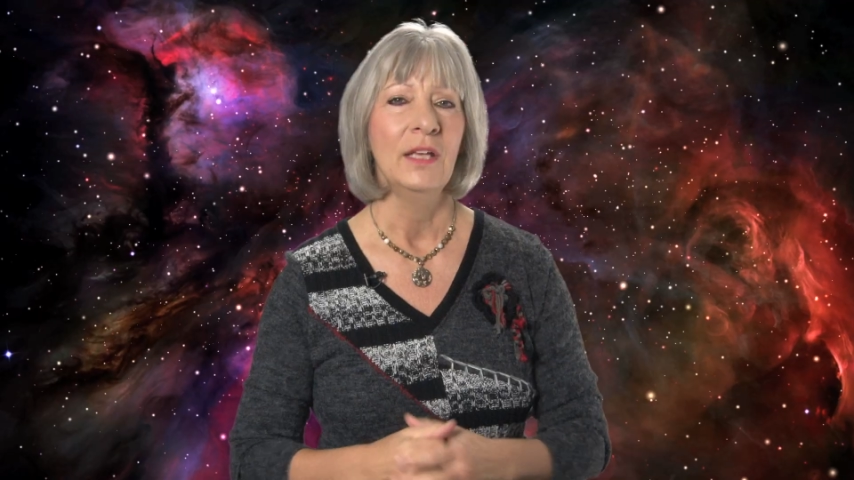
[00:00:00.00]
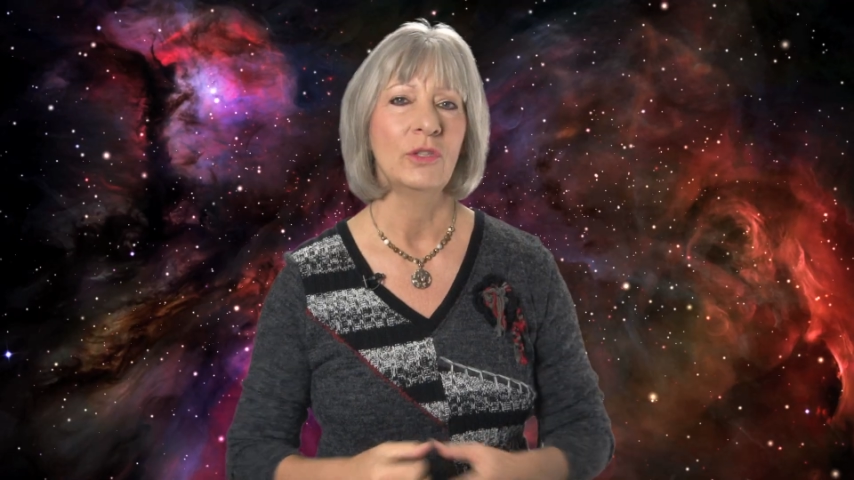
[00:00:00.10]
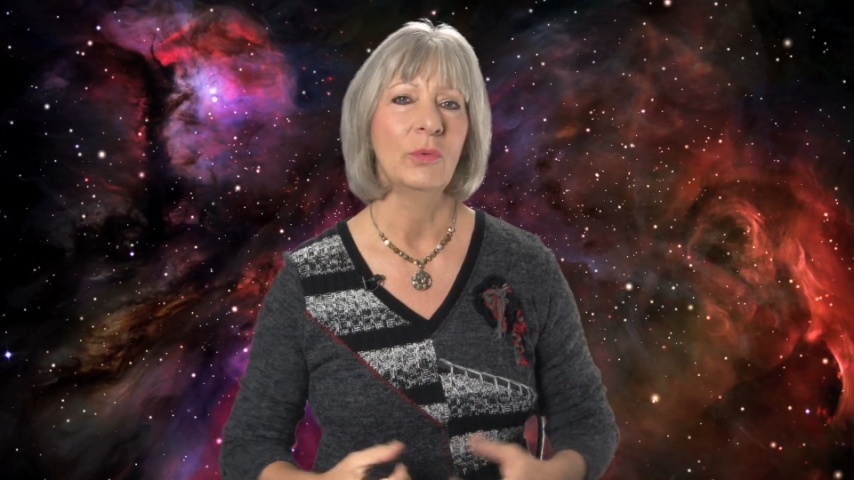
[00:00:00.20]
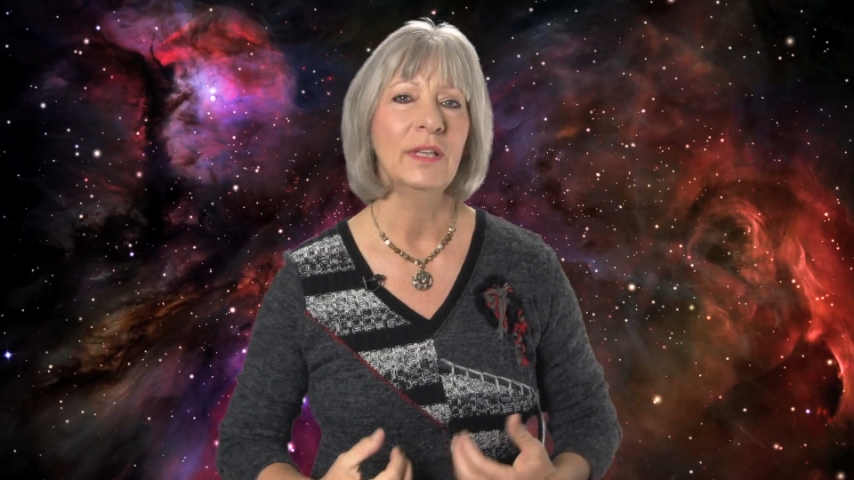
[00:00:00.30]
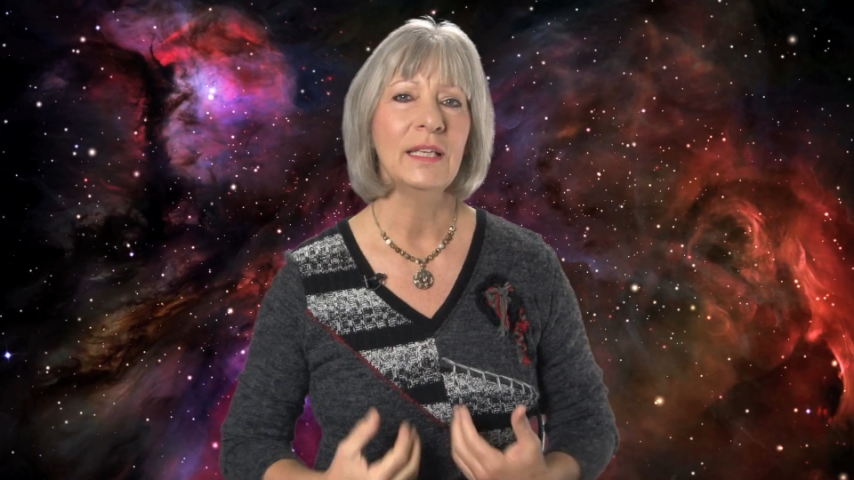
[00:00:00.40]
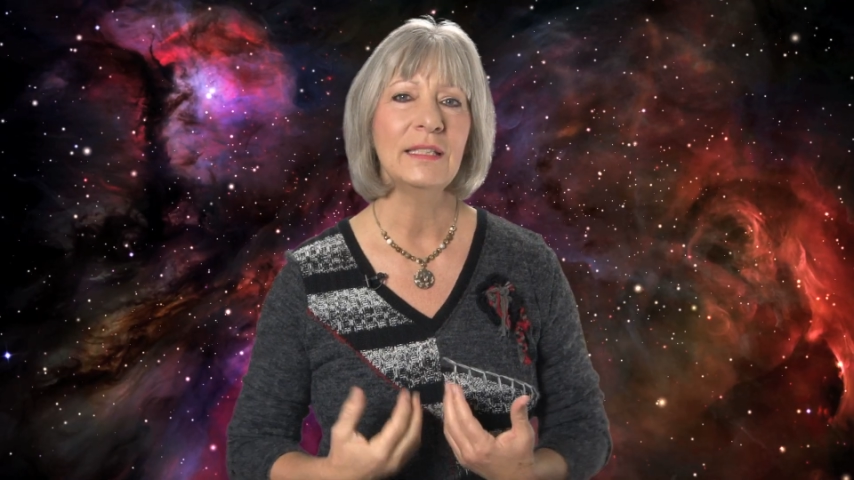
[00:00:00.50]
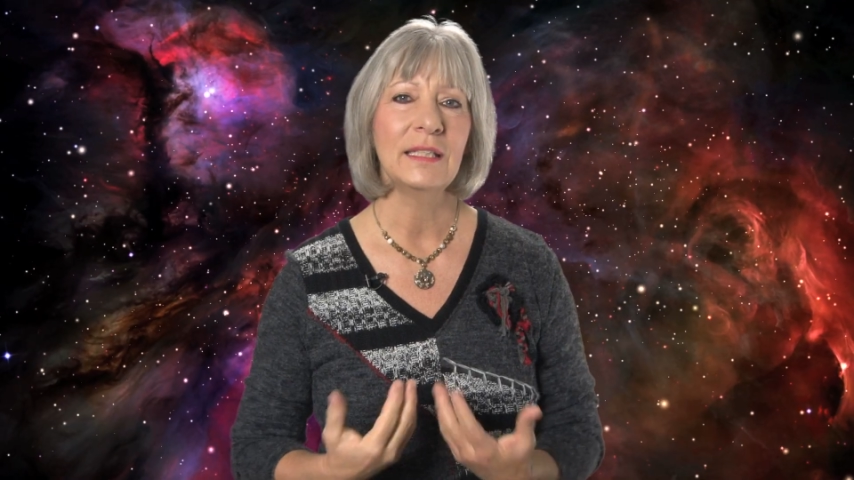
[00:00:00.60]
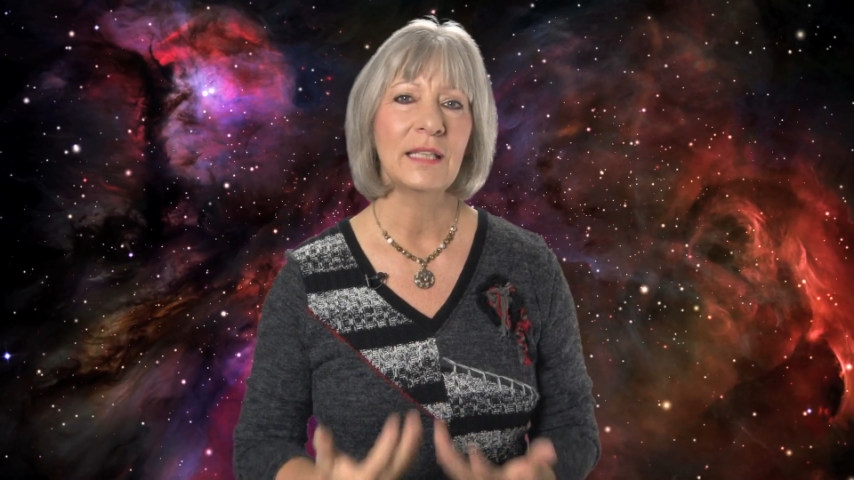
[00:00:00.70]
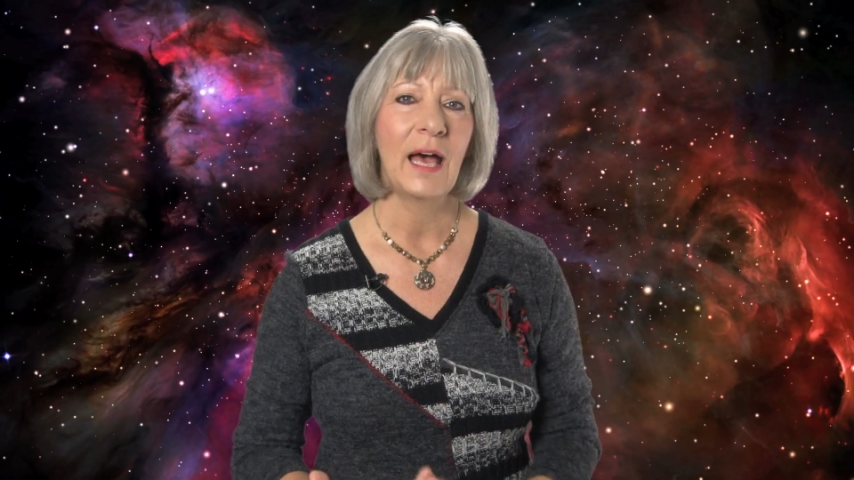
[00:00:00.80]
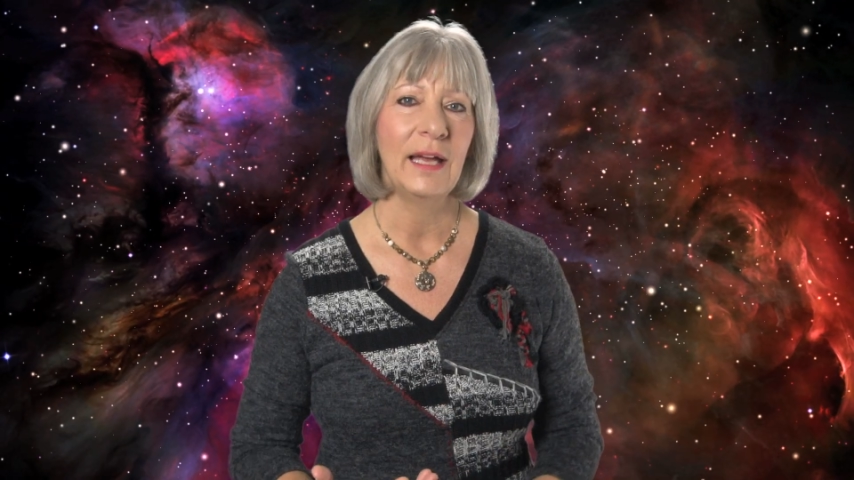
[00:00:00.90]
So what this
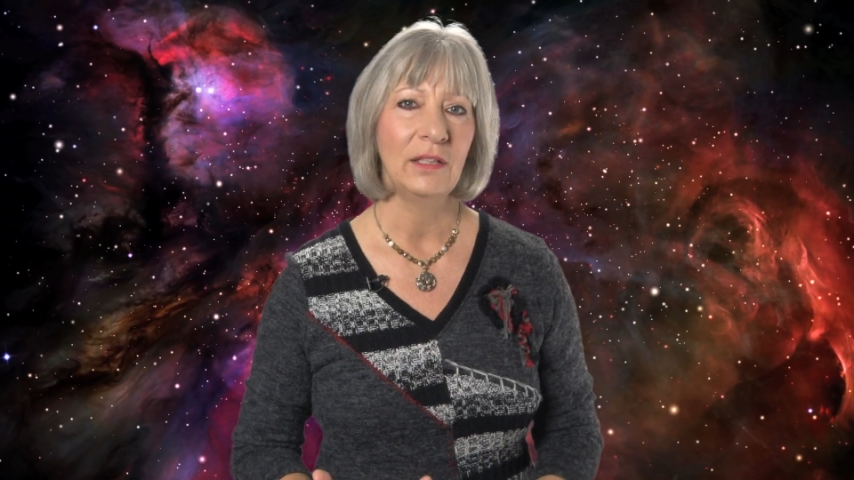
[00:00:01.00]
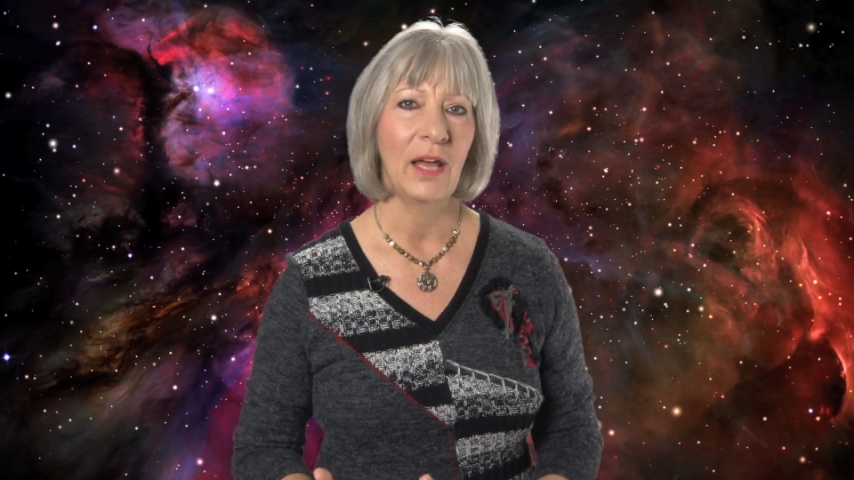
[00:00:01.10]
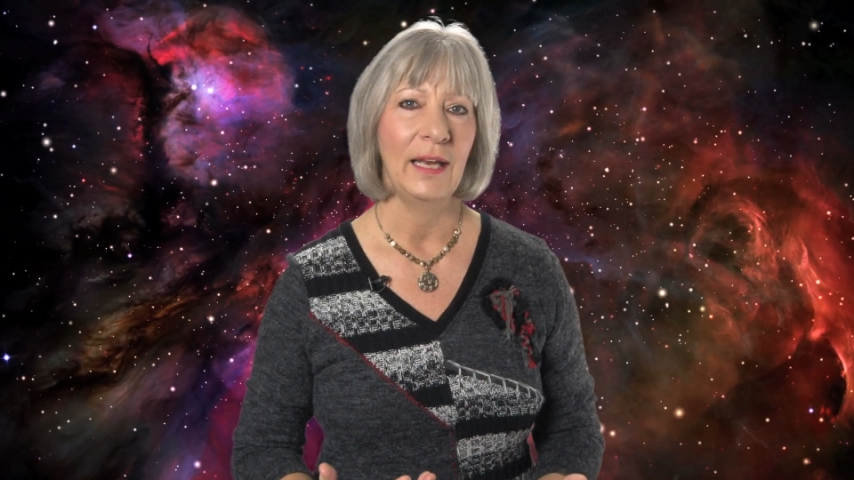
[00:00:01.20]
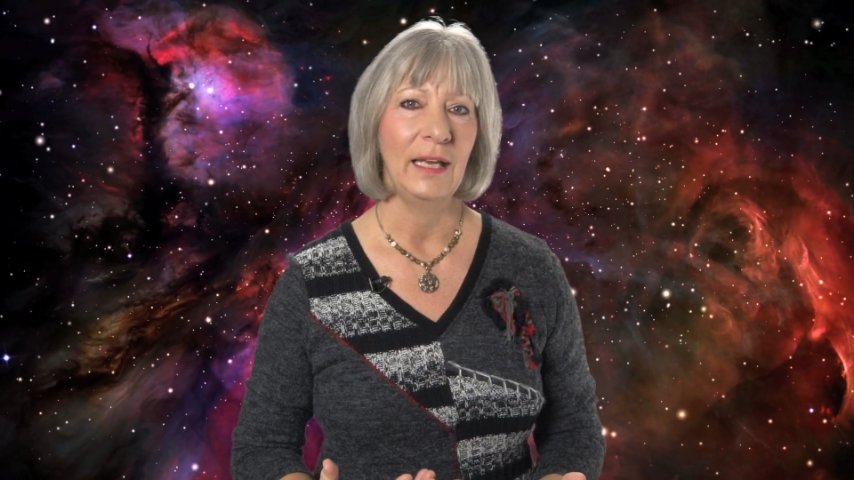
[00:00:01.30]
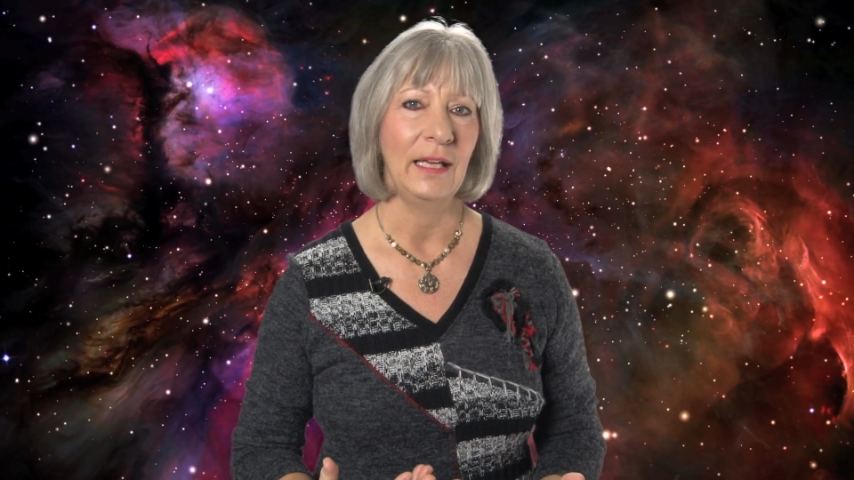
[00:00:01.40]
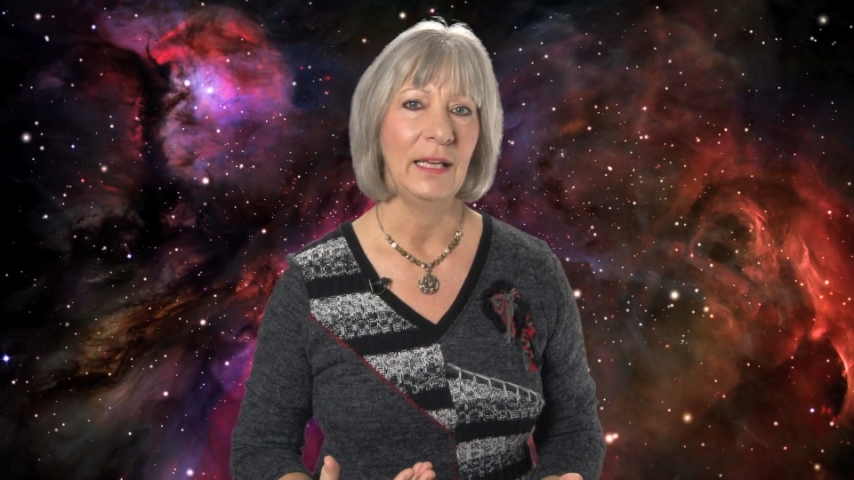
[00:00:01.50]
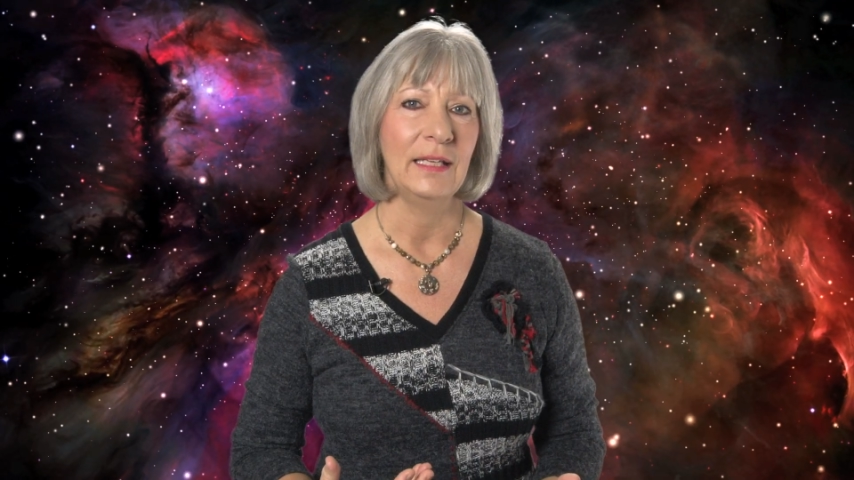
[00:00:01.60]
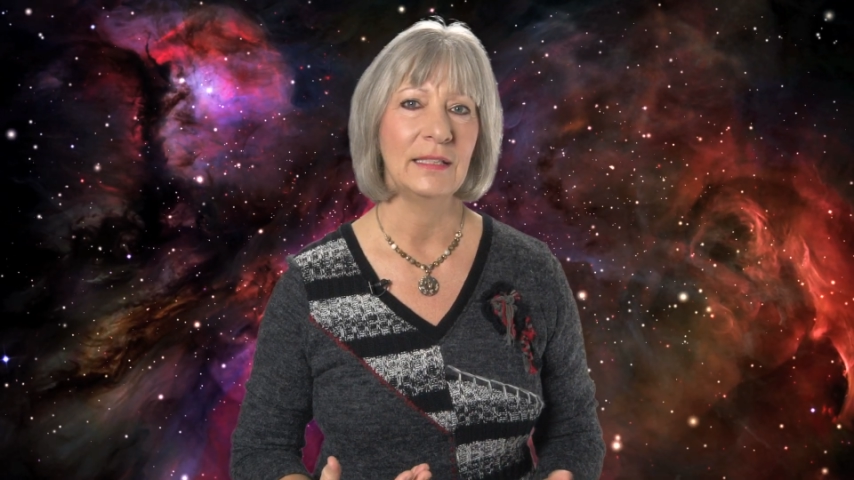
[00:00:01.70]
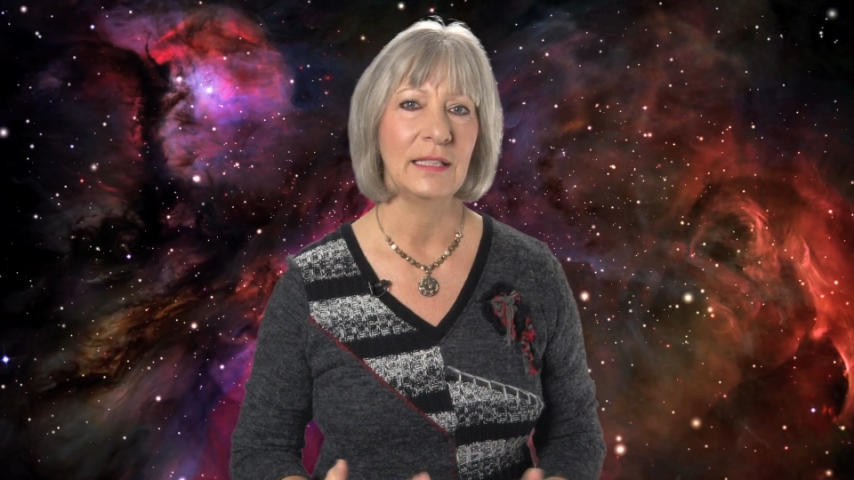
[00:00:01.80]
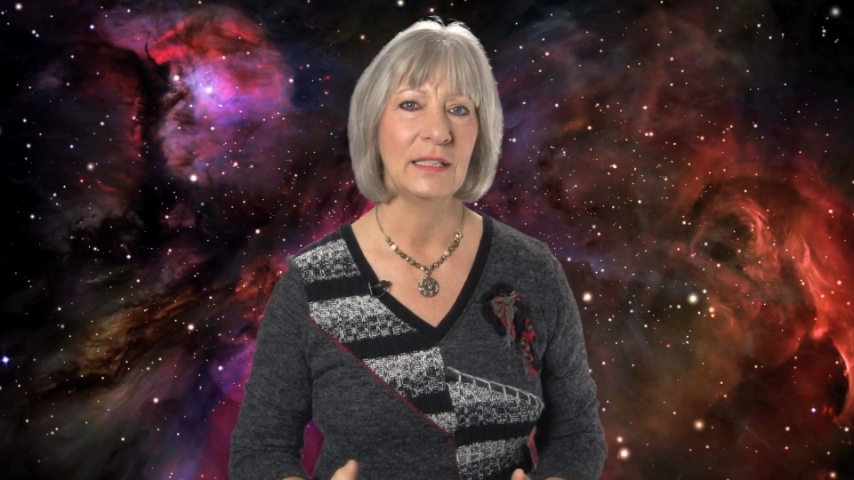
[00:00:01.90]
is highlighting is